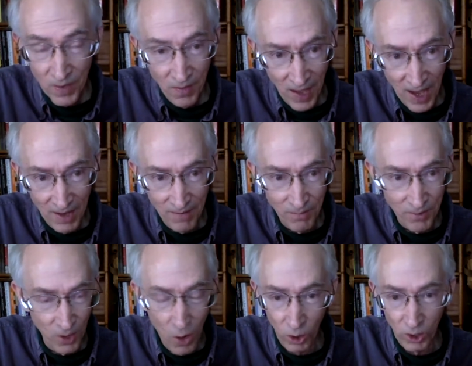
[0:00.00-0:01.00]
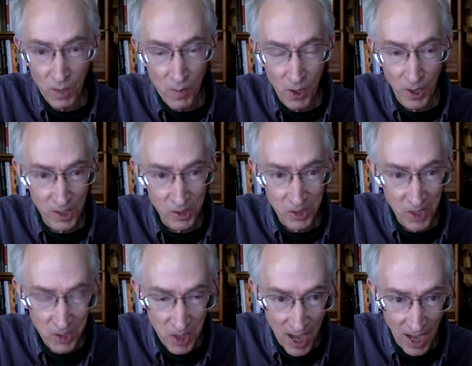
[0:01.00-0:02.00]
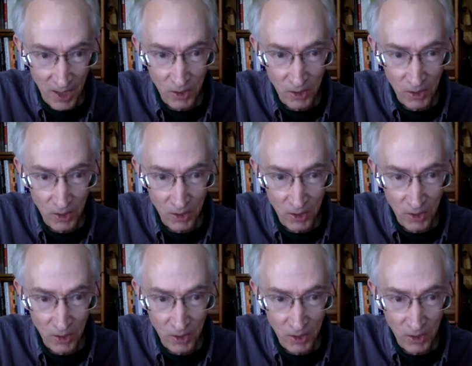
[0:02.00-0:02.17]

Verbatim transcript: then the whole community sees that.